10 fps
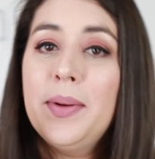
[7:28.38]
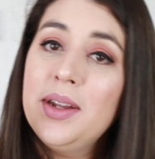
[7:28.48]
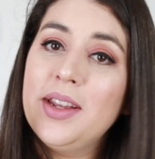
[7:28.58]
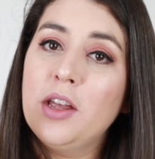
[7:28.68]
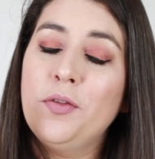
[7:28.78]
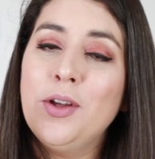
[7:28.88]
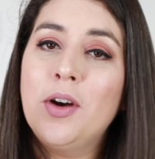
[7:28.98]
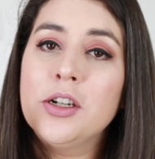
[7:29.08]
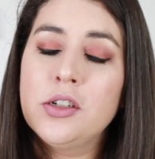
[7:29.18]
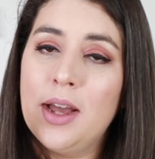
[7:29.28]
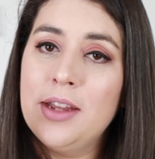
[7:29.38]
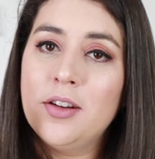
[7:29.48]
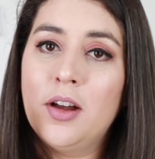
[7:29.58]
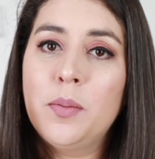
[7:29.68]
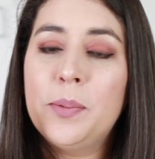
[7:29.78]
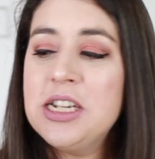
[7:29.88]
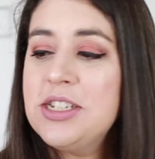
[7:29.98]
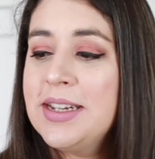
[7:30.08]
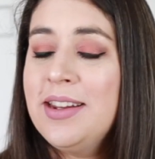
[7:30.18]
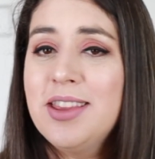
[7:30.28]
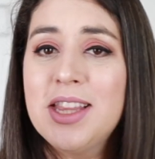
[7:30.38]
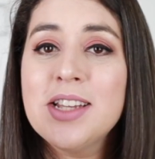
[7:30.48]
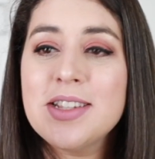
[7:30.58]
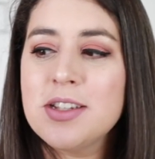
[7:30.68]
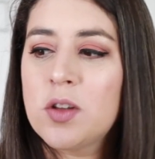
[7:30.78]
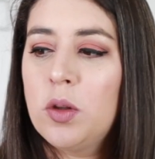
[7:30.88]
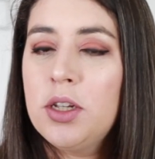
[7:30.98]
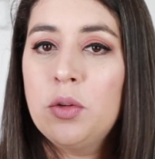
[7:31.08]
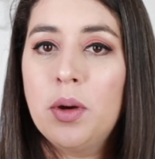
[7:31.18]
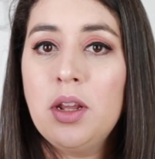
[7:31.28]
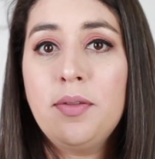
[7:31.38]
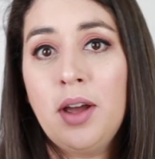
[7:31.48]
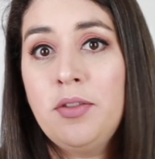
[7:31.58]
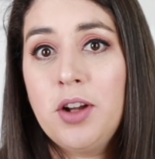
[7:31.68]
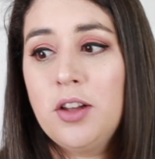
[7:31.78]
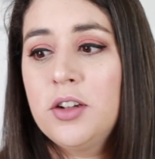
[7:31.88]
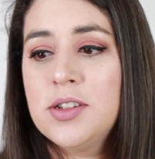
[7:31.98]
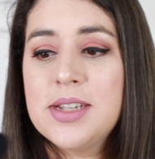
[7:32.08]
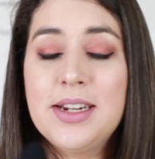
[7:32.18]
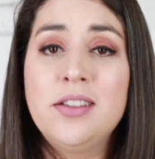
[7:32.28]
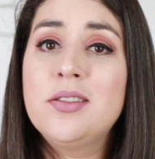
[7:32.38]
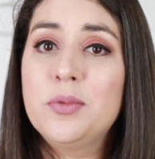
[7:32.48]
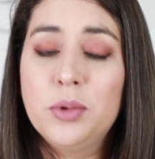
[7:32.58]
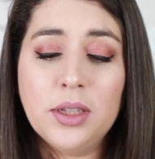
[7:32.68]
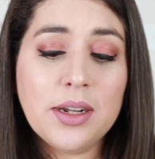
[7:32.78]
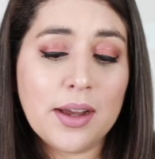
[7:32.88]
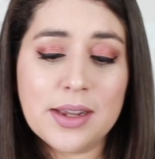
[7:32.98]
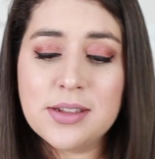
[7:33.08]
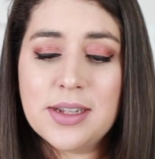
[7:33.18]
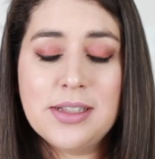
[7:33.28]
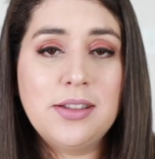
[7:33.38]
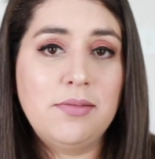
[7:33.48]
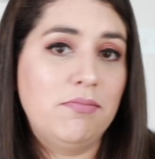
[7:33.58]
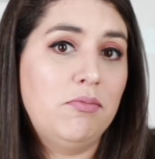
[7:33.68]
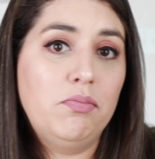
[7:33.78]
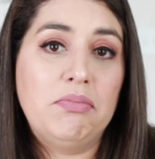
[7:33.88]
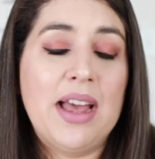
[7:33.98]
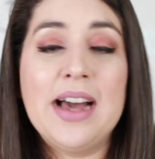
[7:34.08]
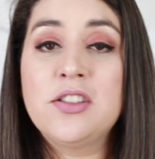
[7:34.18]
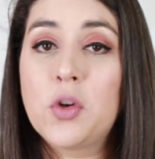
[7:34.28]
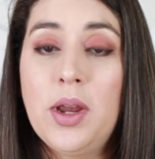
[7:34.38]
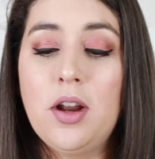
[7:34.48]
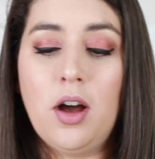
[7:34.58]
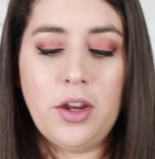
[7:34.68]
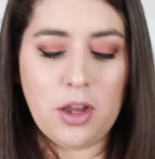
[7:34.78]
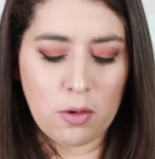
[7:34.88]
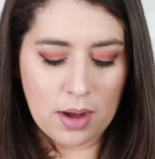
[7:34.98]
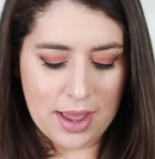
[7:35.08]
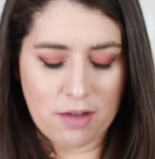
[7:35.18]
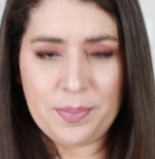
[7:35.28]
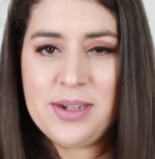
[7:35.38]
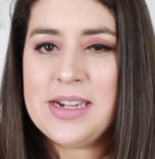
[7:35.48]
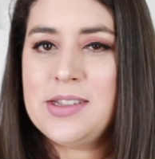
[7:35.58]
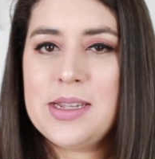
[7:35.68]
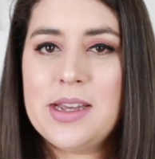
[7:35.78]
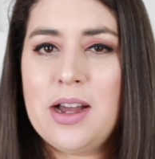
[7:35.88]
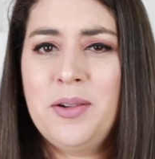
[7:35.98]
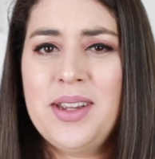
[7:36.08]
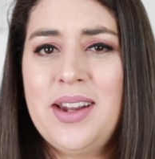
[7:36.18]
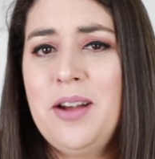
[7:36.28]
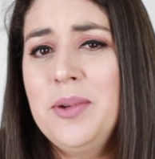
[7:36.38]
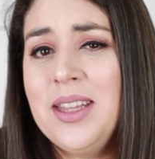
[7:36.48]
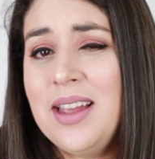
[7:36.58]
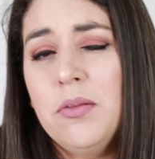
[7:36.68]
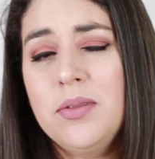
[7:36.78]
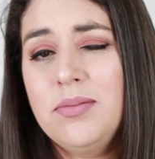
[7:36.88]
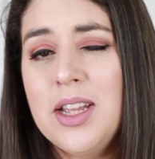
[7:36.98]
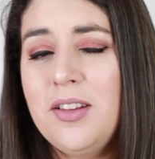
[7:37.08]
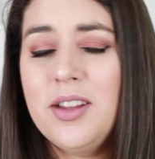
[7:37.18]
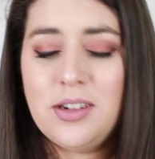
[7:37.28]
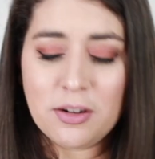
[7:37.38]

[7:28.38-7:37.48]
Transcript: But if you are tight on budget, this is only twenty-five dollars and it's really nice. It has great audio. I have been testing it out and I really can't tell a